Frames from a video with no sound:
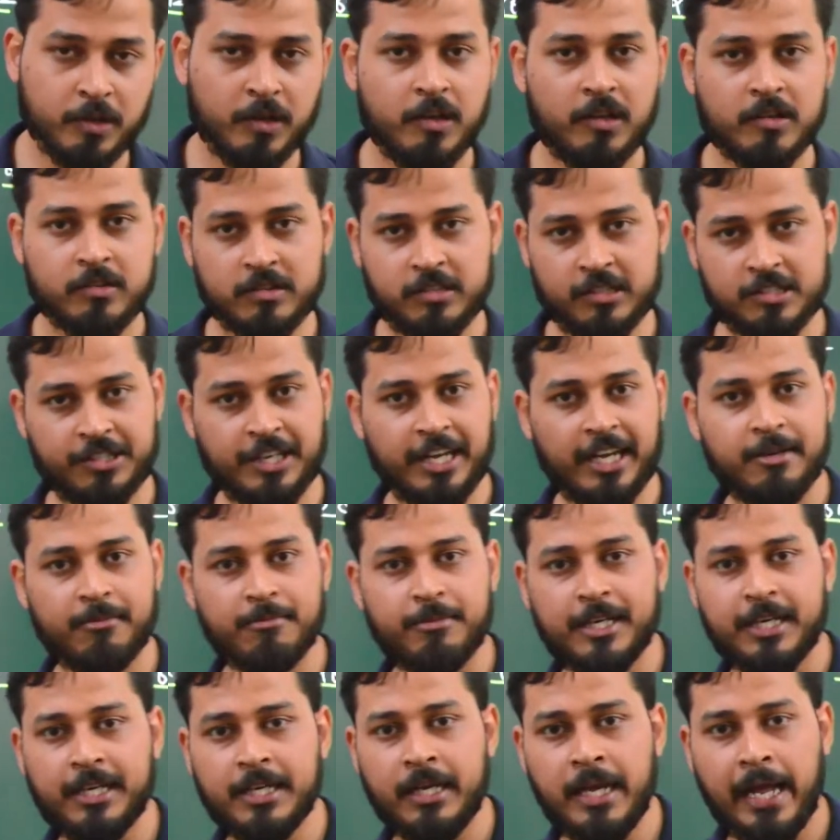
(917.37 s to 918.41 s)
This can
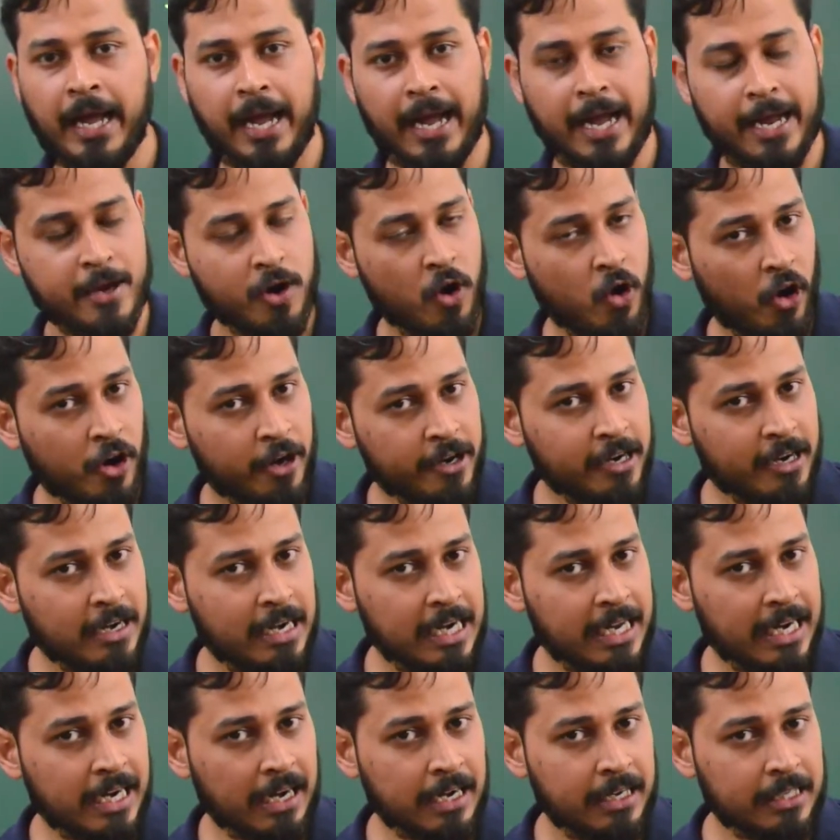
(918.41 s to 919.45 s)
be an ordered
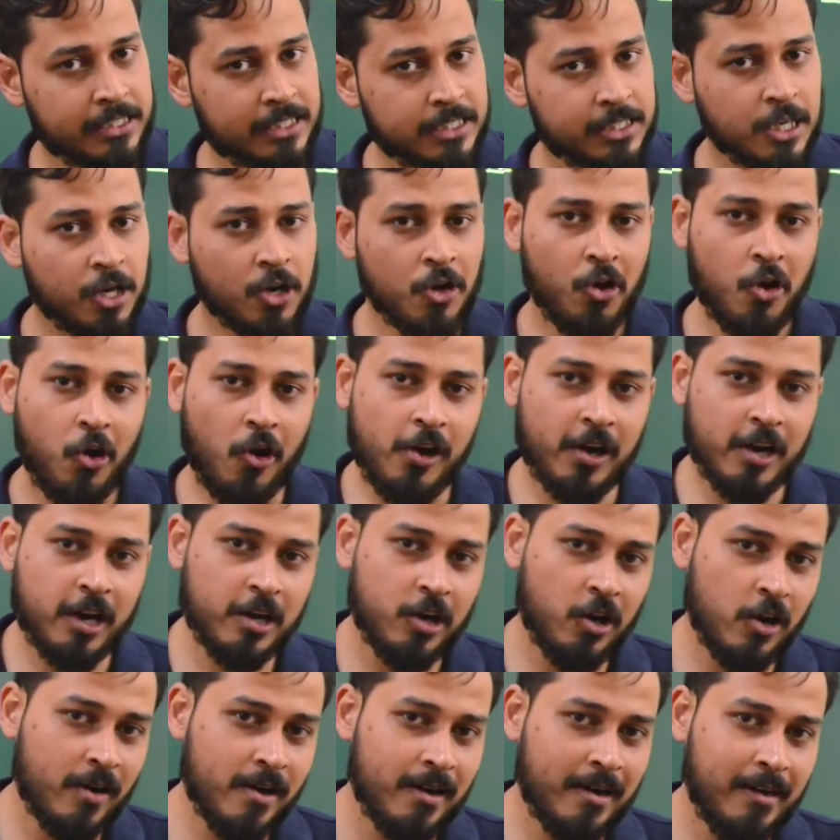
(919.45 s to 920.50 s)
linked list or
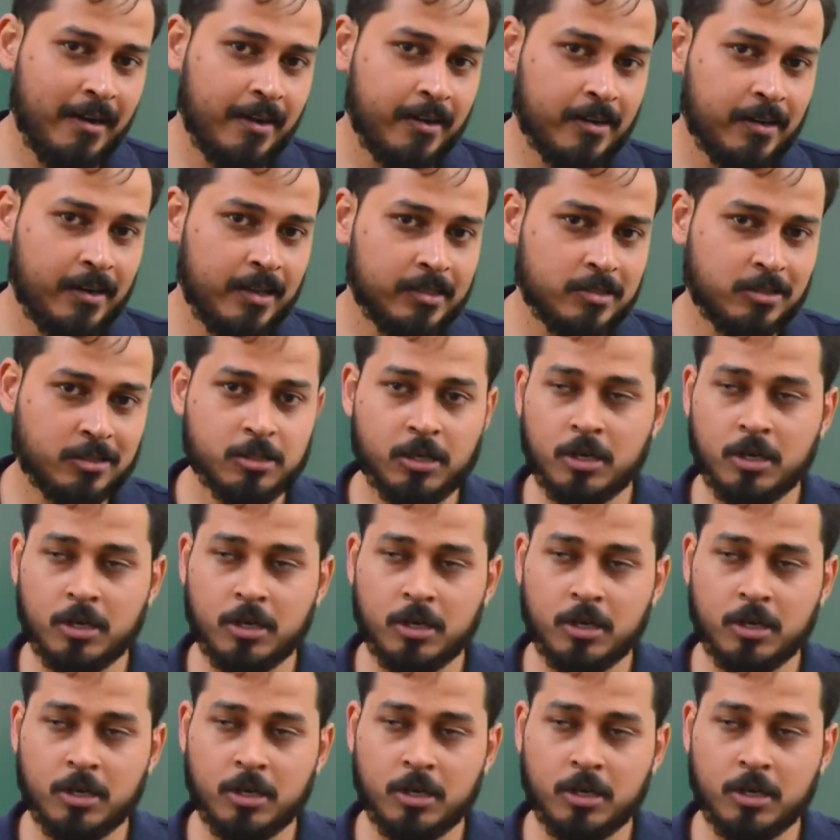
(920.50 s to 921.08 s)
unordered linked list.